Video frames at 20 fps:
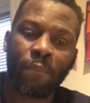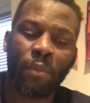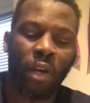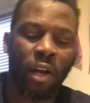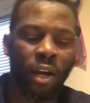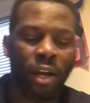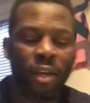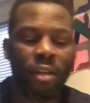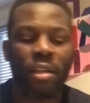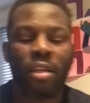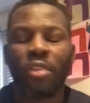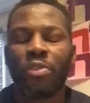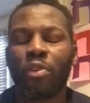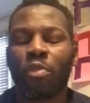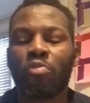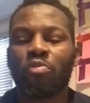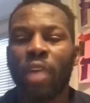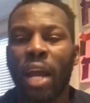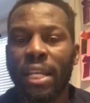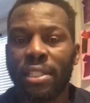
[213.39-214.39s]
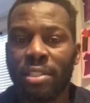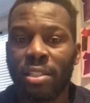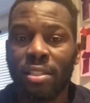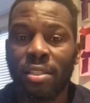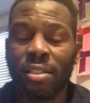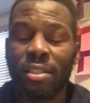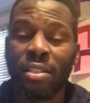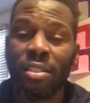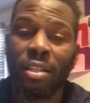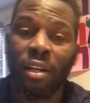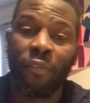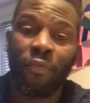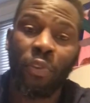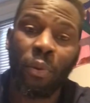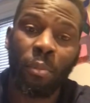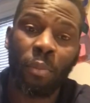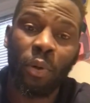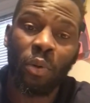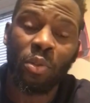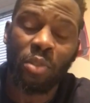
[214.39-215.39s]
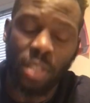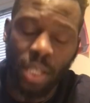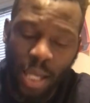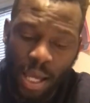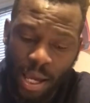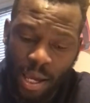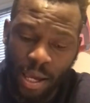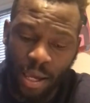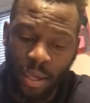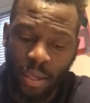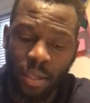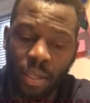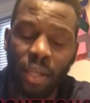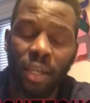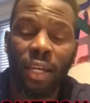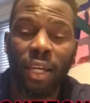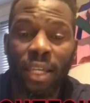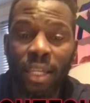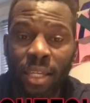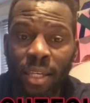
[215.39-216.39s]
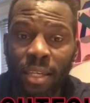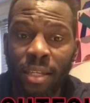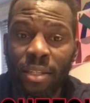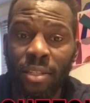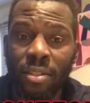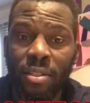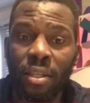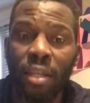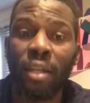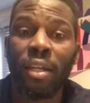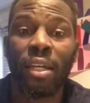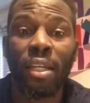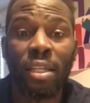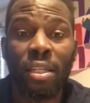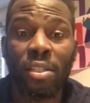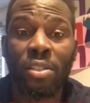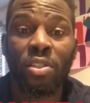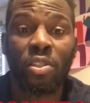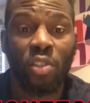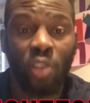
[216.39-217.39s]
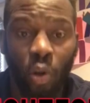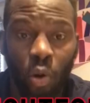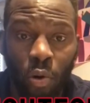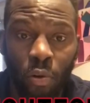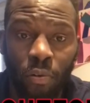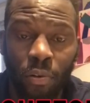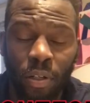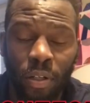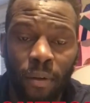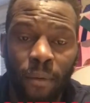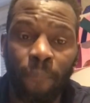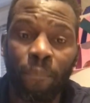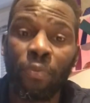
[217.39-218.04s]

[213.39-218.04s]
All right, the righteousness of the Most High is his Torah,